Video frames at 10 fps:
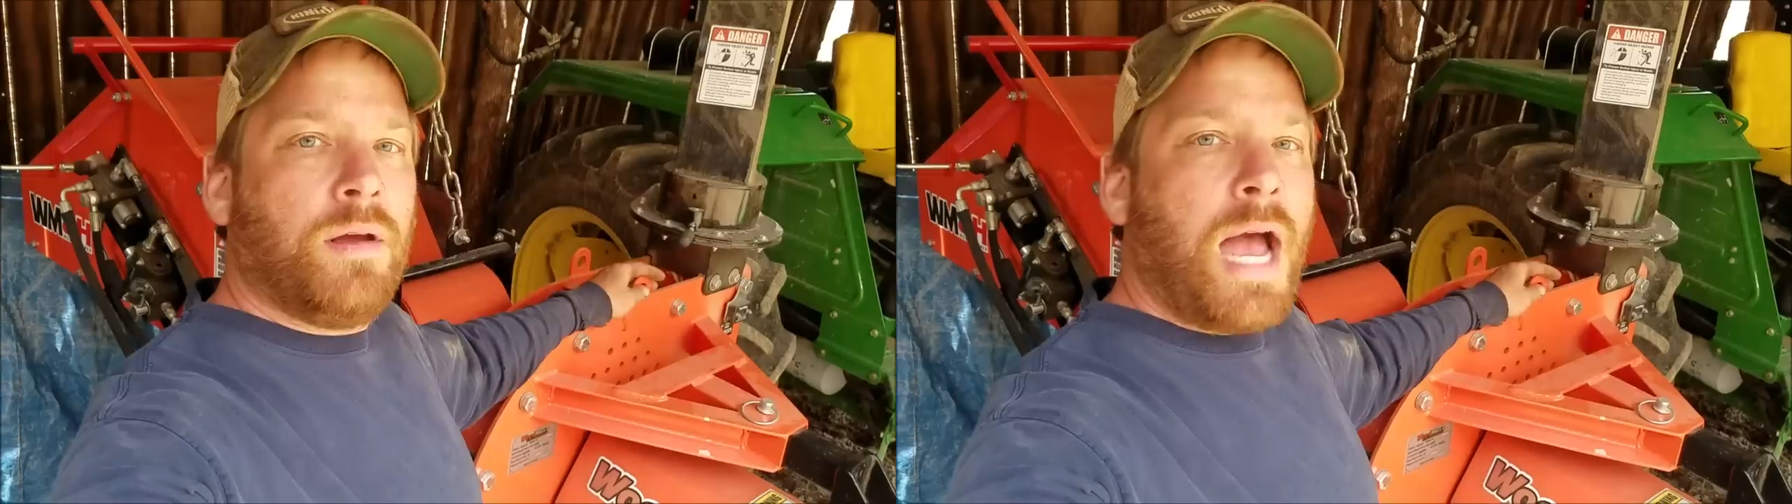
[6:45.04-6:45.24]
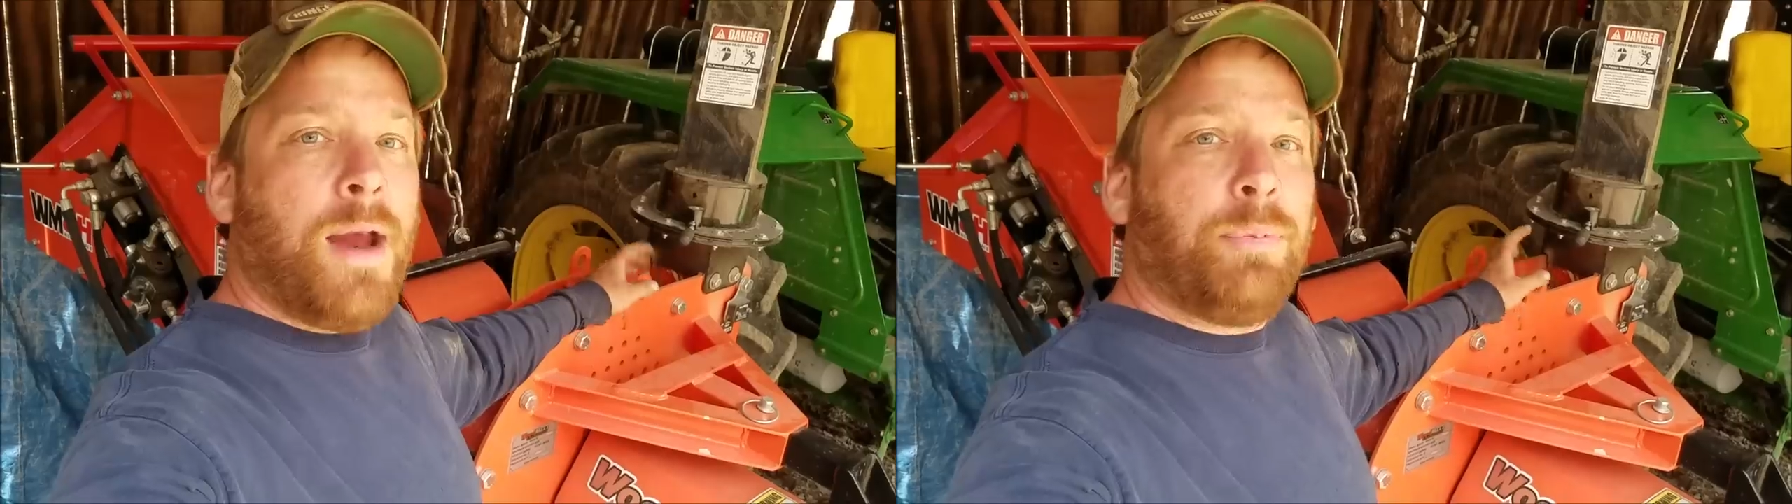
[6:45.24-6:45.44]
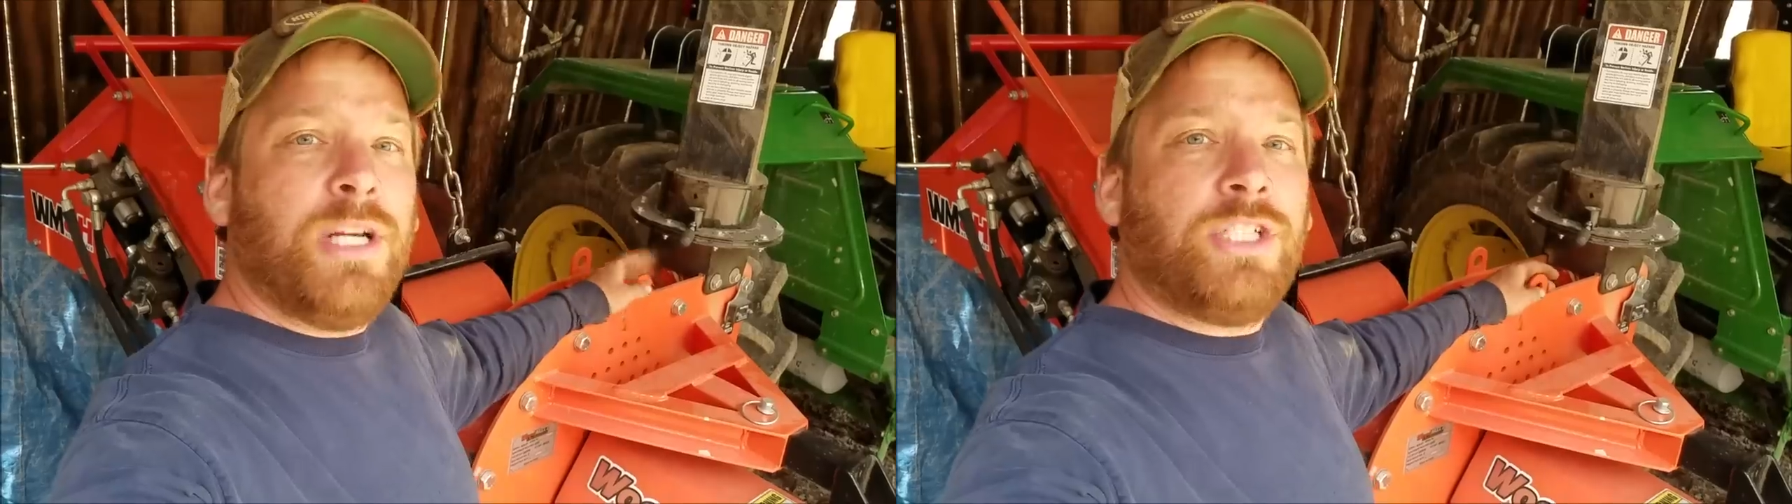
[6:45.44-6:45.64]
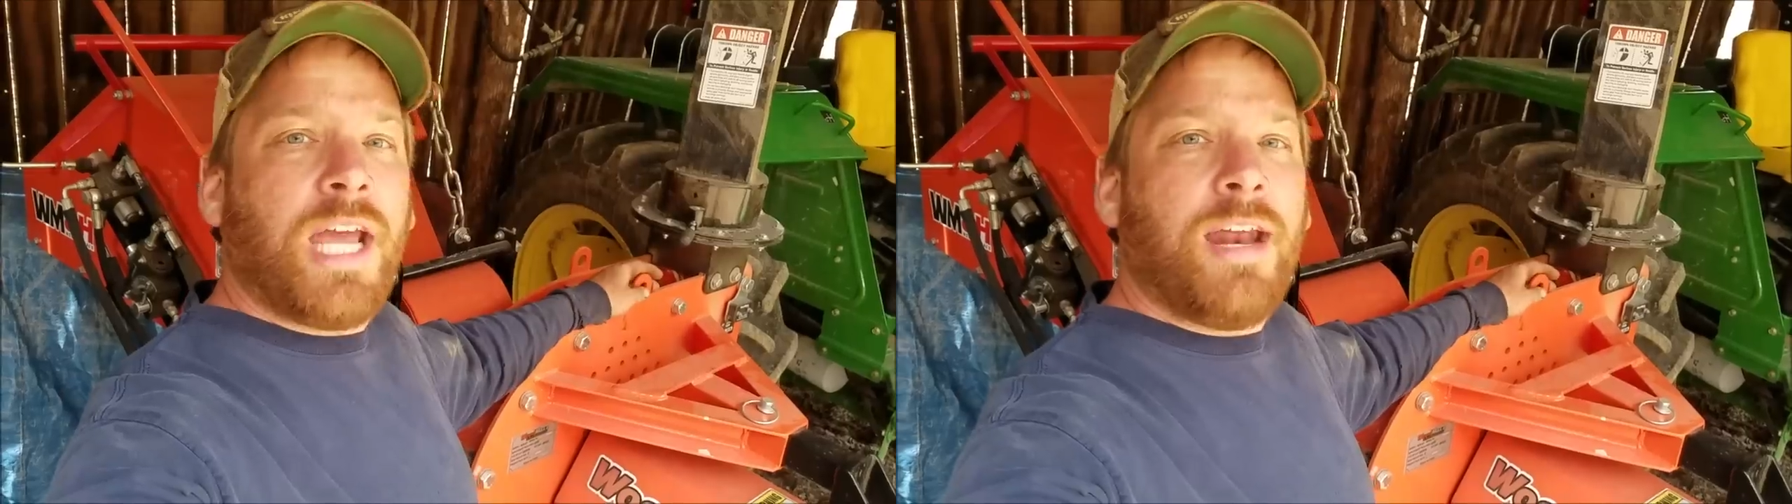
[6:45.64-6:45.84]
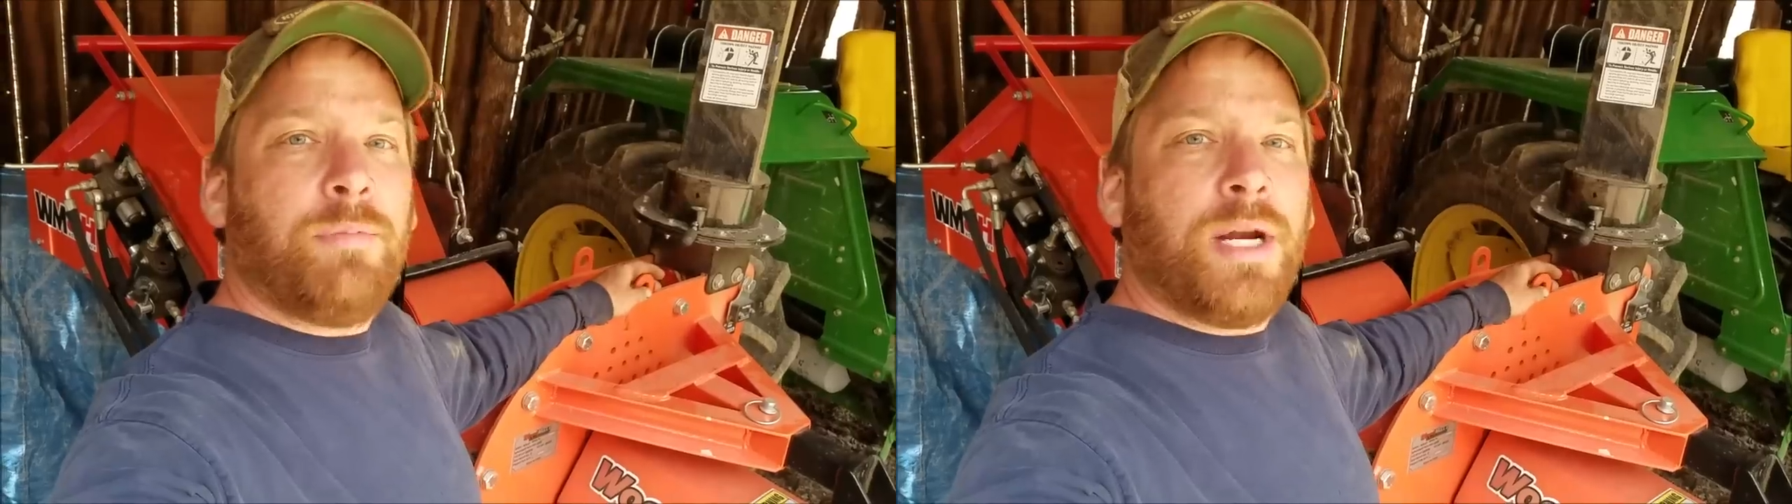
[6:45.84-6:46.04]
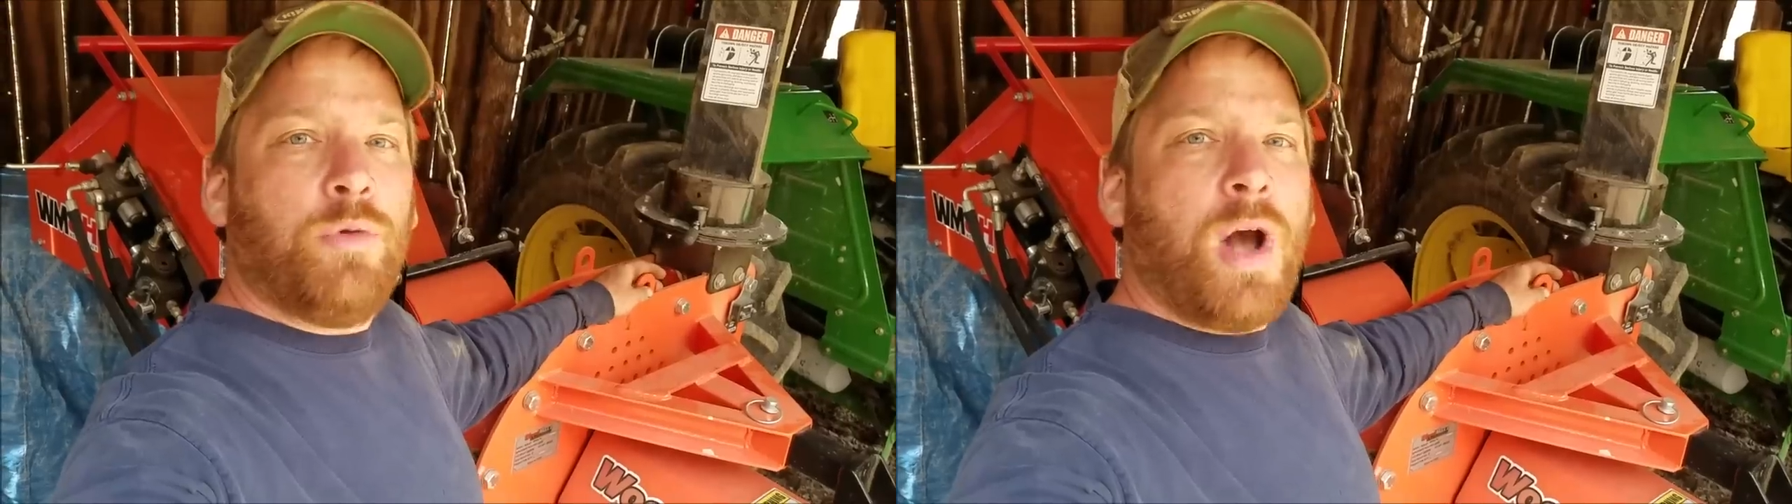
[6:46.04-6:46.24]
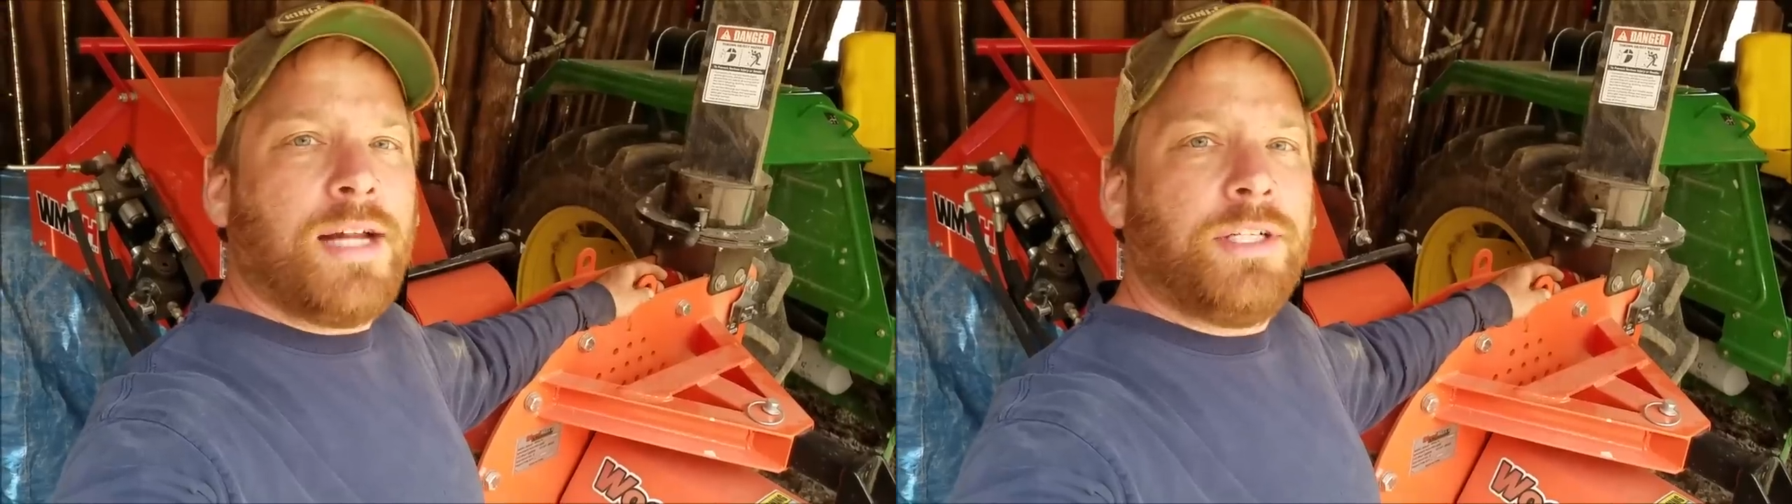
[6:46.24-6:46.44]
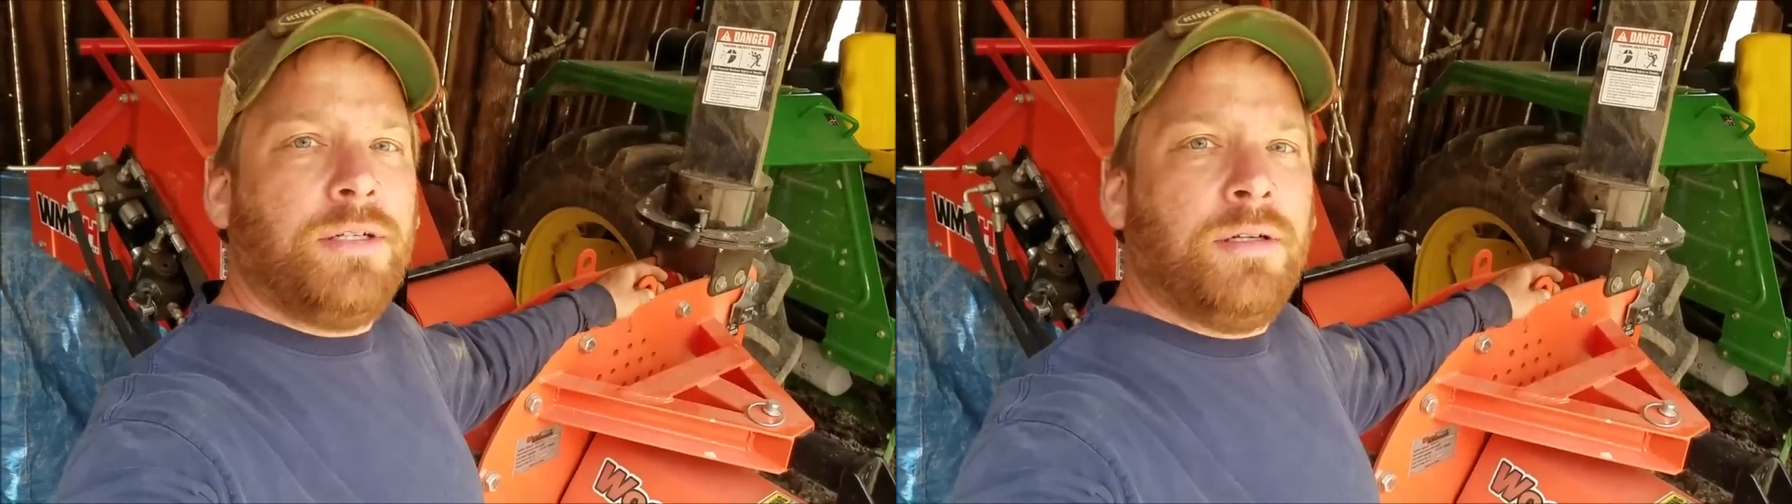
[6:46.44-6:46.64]
I appreciate everybody
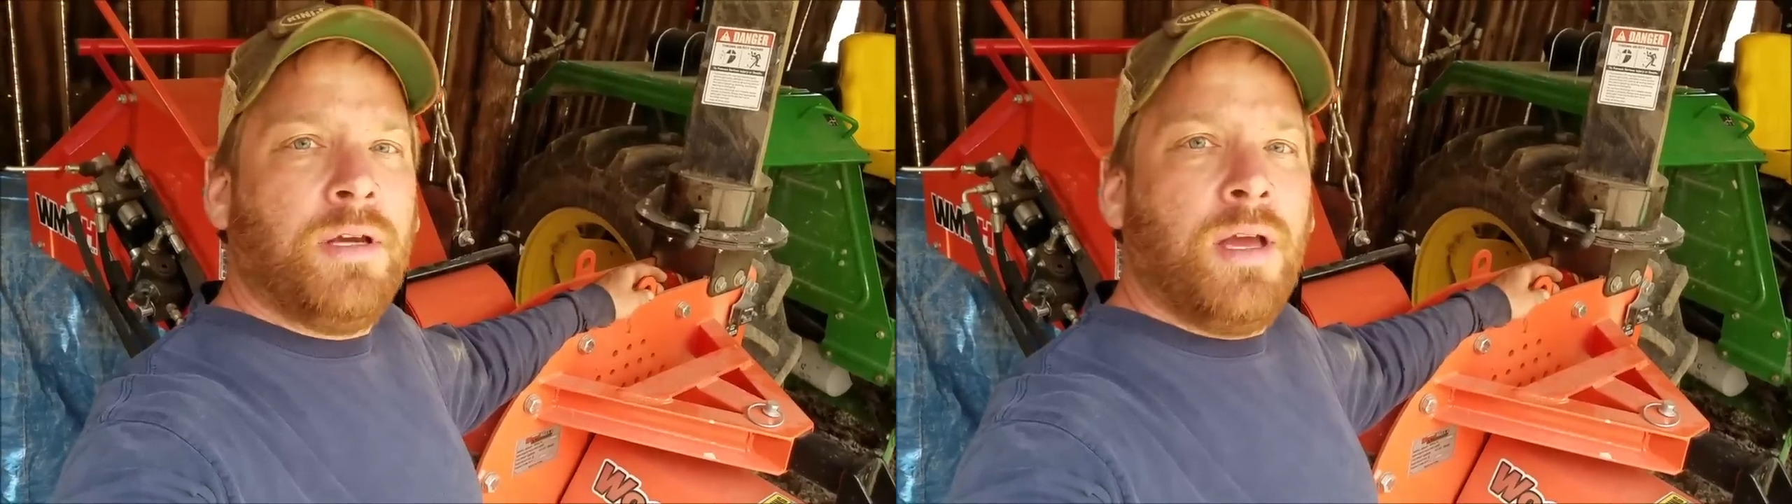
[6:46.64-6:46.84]
watching,